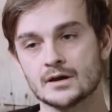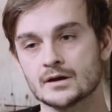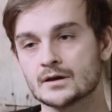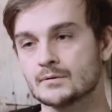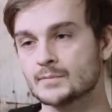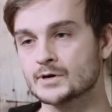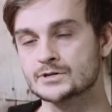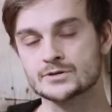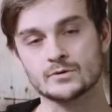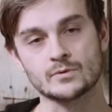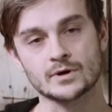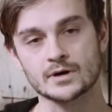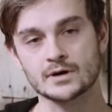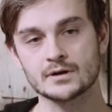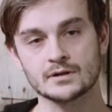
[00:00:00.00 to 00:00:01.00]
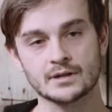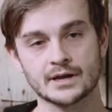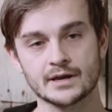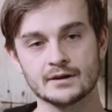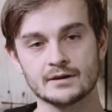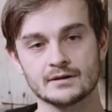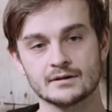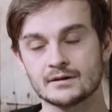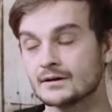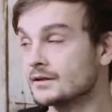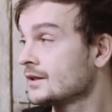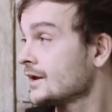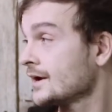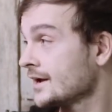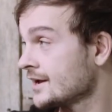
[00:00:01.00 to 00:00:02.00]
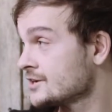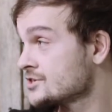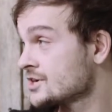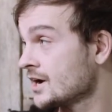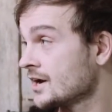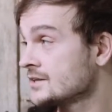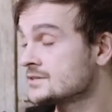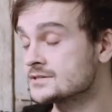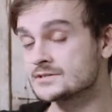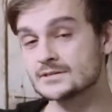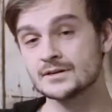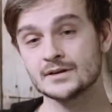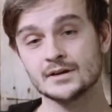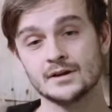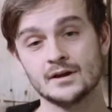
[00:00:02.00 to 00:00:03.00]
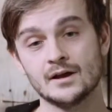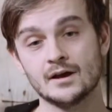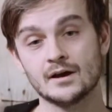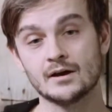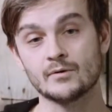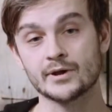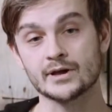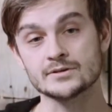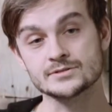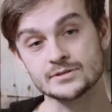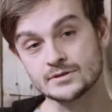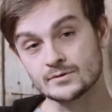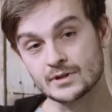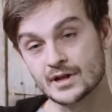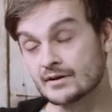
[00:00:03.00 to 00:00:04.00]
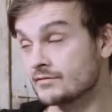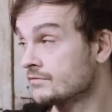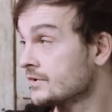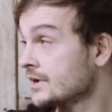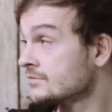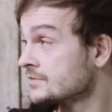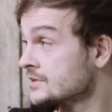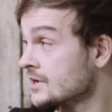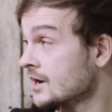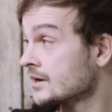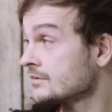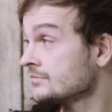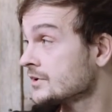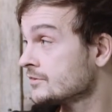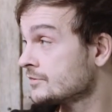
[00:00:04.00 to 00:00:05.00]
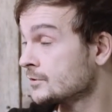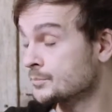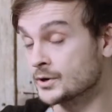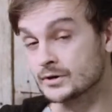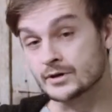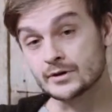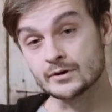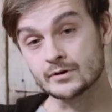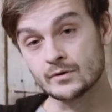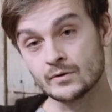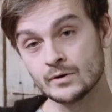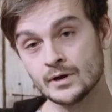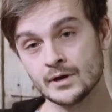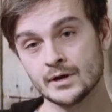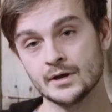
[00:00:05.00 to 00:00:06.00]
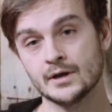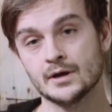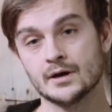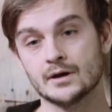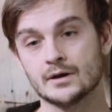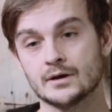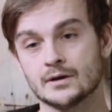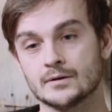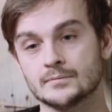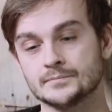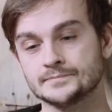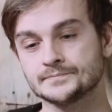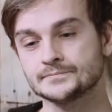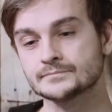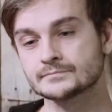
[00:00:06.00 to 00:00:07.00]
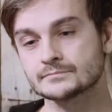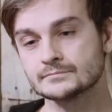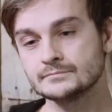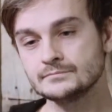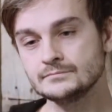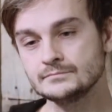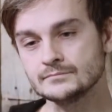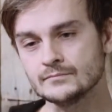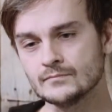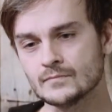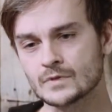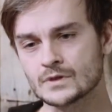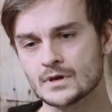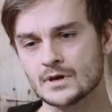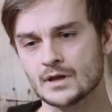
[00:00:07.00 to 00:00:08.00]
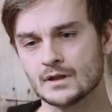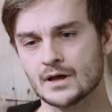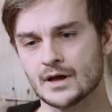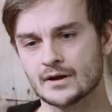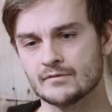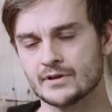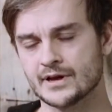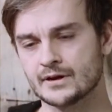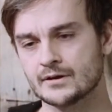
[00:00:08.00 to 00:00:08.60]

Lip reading: commercial work, like a lot of headshots. We also do a lot of event photography for Purdue, a lot of